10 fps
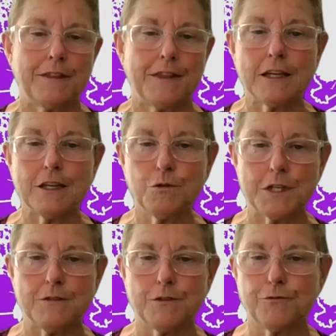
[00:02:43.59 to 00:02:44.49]
Thank you,
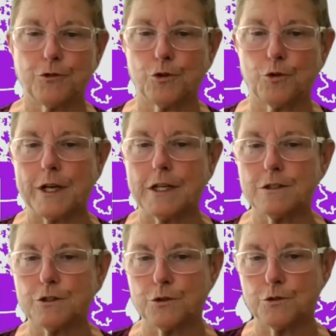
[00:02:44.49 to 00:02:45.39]
David, for agreeing
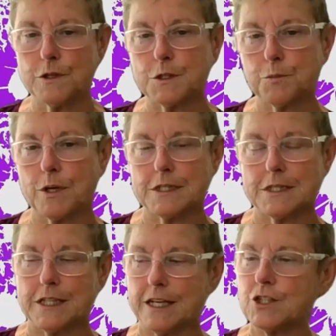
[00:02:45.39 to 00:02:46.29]
to do this
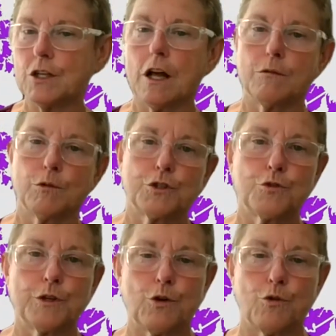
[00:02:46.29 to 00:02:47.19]
presentation. I will
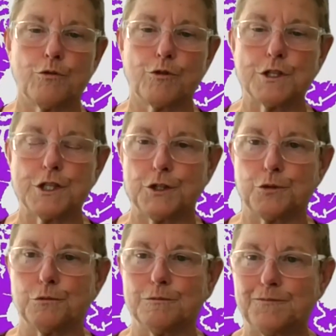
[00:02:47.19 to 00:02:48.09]
turn it over to
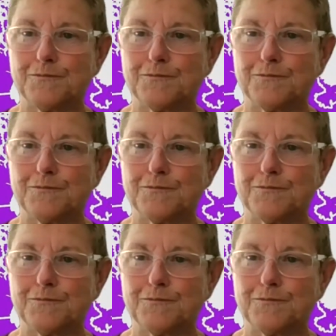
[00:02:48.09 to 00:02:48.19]
you.